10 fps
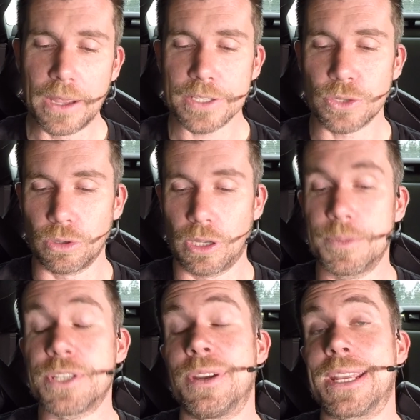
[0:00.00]
So all I'm
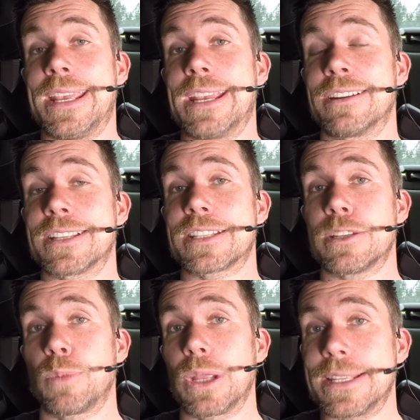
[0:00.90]
doing here is
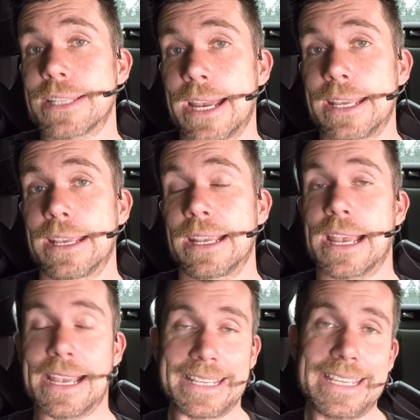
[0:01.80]
simply taking
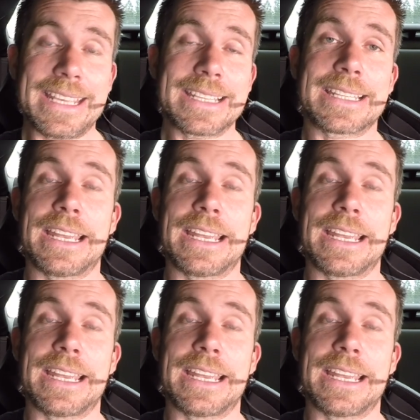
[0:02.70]
a guess